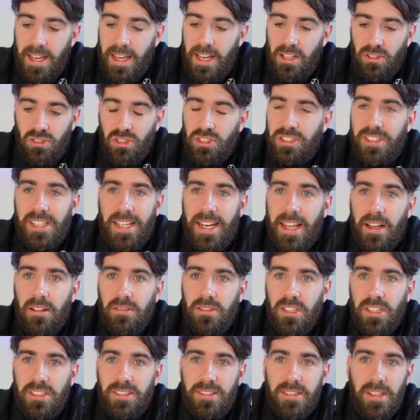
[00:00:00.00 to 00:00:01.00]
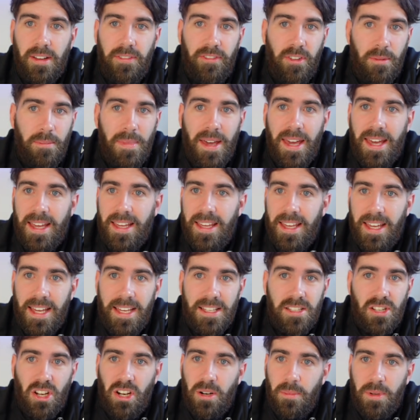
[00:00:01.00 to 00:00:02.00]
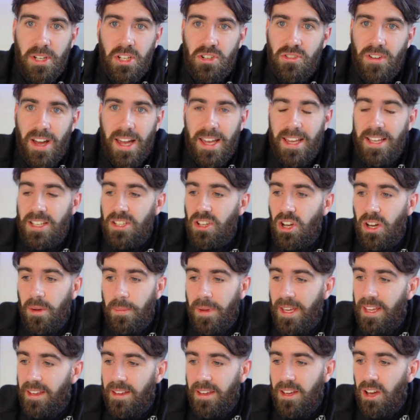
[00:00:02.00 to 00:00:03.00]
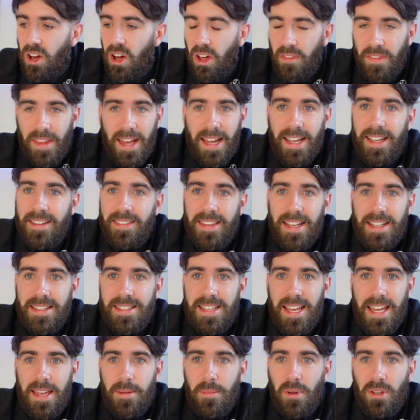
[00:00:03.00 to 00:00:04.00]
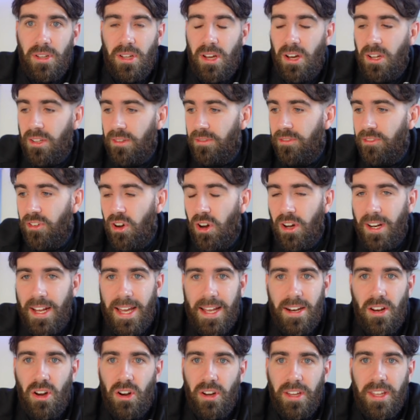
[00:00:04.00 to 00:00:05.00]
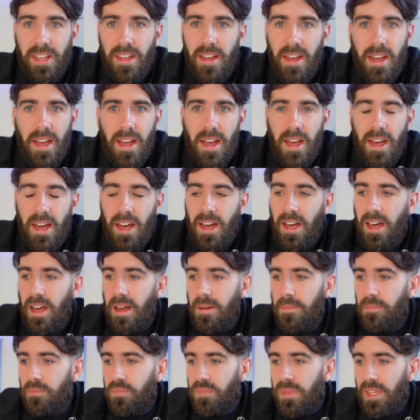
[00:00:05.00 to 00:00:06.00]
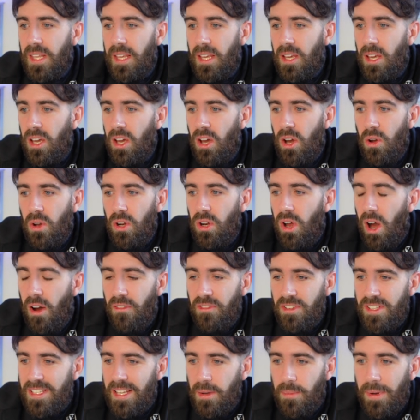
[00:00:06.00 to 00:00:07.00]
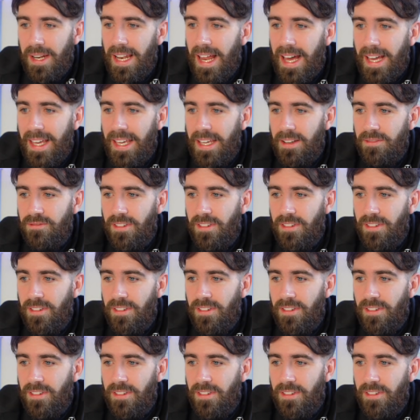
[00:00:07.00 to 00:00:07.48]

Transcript: just an illness, for me, he's got to be straight. He's got to be in that team on Friday night. Obviously, we're lacking